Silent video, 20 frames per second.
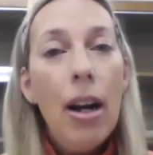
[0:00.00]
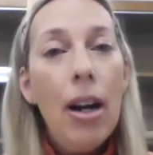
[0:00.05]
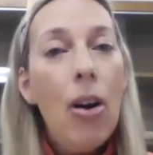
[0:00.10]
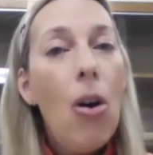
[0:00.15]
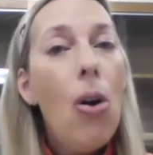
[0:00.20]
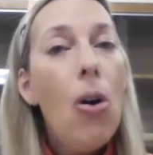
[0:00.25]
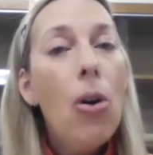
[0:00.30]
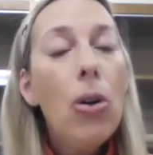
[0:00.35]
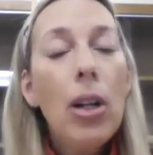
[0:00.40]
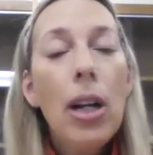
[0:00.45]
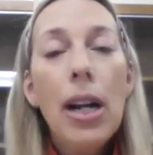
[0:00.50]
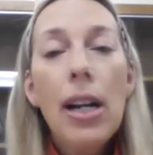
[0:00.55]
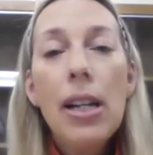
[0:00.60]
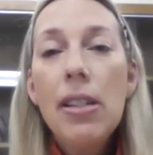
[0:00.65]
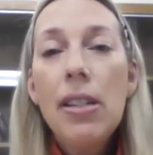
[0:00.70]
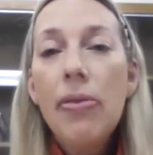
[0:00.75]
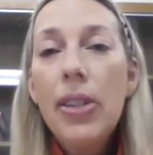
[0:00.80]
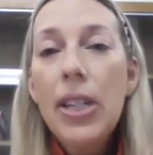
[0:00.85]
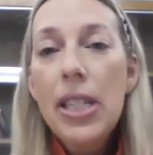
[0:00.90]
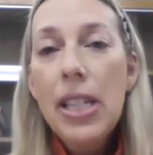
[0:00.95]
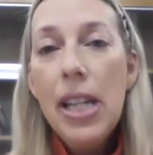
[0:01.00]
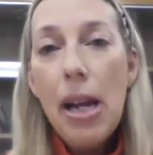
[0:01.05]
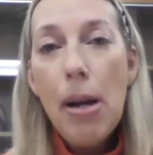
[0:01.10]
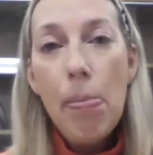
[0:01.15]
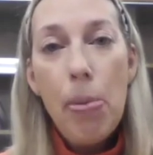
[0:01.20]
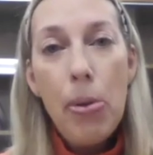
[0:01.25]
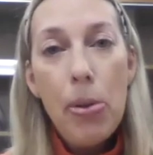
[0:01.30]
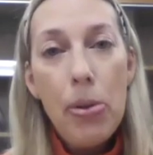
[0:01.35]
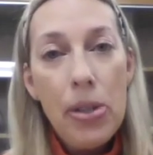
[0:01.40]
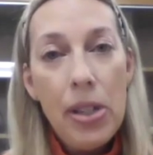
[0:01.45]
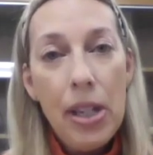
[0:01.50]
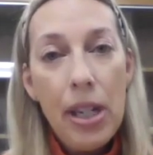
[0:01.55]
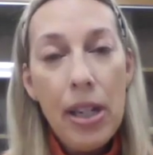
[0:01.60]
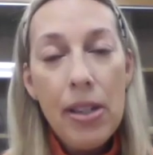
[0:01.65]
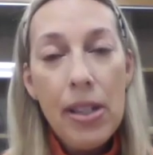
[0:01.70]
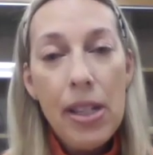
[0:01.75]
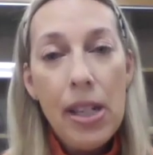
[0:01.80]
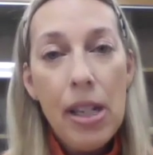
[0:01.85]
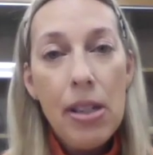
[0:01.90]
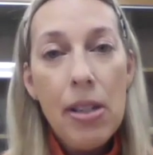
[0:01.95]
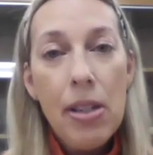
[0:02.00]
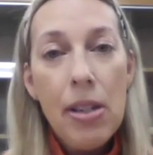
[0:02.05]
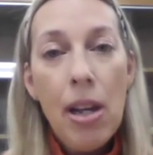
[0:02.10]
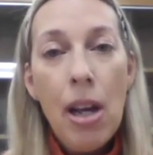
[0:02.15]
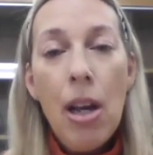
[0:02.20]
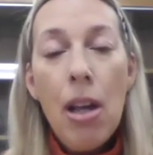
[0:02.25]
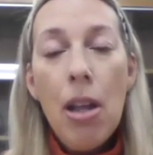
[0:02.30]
All kinds of examples exist.